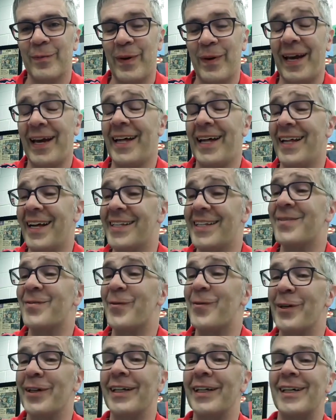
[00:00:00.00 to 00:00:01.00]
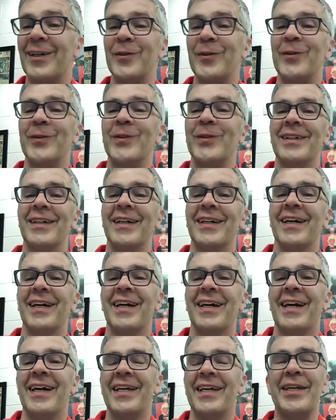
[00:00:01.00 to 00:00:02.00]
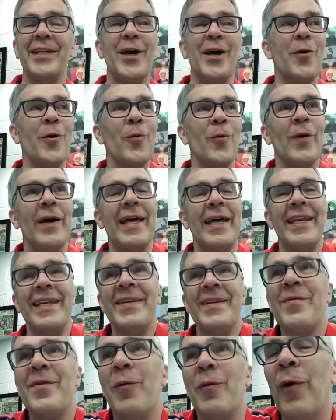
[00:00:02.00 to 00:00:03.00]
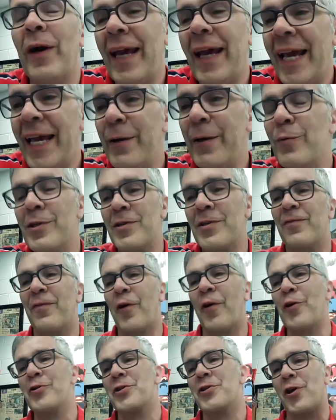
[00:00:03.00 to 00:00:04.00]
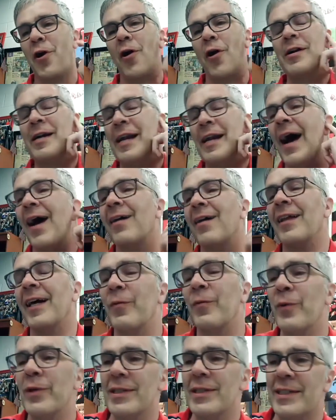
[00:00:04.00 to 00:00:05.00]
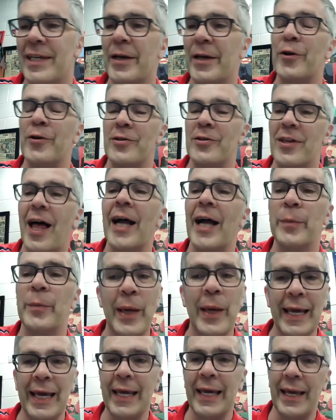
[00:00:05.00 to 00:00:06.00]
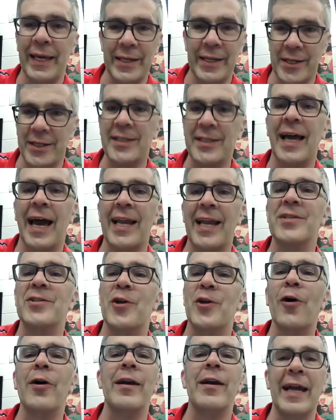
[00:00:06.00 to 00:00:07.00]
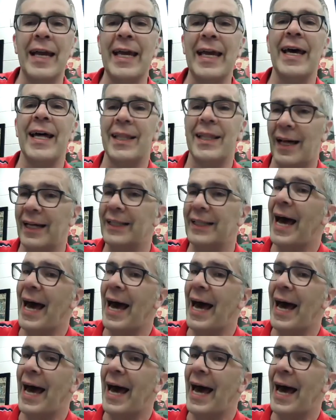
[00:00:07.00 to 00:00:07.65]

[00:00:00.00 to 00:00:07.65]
it's amazing. really cool. Uh, yeah. You know, when when he was first starting out, like when Sinners Like Me had just kind of started oh, like